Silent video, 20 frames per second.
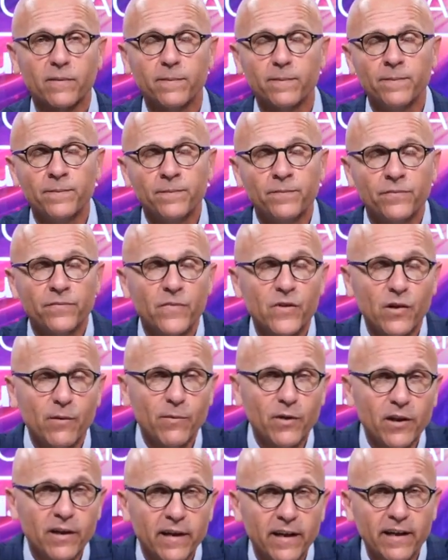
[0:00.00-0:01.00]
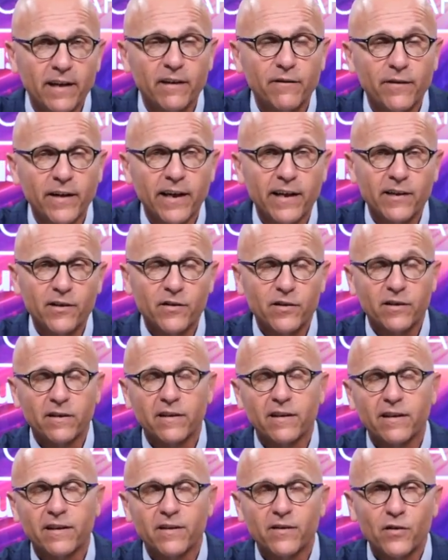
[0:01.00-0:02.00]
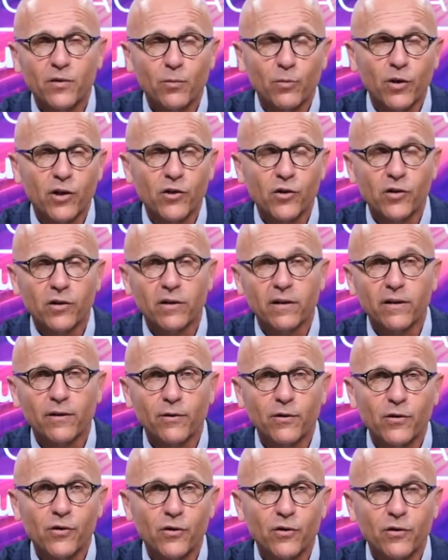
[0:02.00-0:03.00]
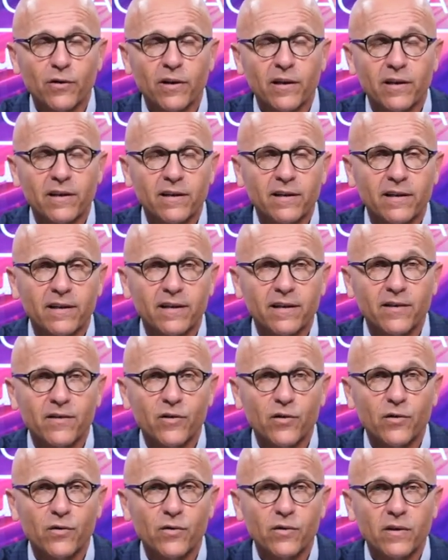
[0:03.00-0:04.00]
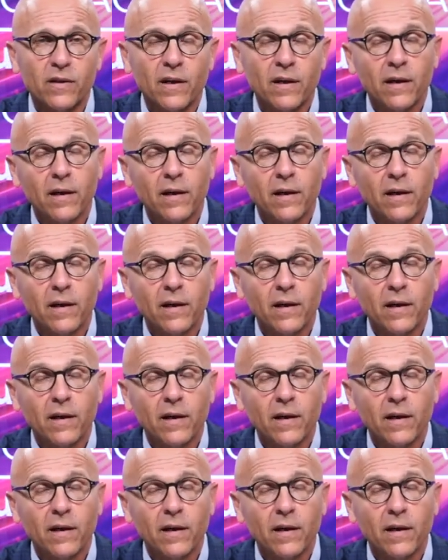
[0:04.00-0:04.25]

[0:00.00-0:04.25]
And some of the negative ads and suppression literature that is used,